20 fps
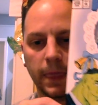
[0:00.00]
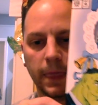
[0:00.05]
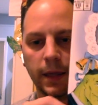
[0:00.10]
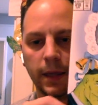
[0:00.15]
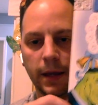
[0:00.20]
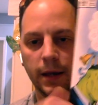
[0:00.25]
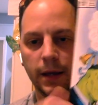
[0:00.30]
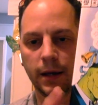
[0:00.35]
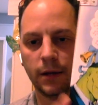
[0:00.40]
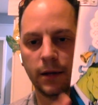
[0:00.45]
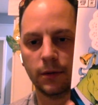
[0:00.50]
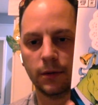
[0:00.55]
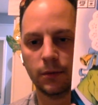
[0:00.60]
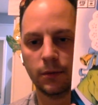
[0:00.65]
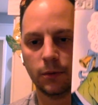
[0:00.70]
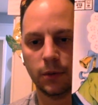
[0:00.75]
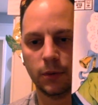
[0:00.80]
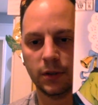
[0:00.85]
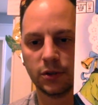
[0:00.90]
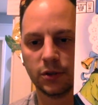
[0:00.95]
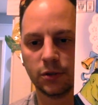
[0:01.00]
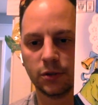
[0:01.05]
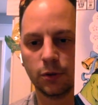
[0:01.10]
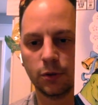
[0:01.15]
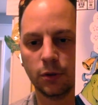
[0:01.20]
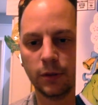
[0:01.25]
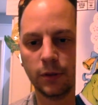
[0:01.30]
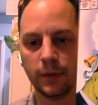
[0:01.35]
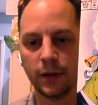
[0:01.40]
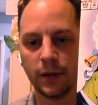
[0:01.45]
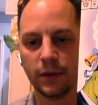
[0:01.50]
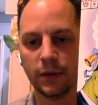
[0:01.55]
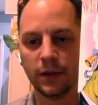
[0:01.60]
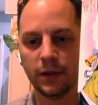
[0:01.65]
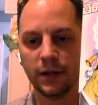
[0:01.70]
And what is cool about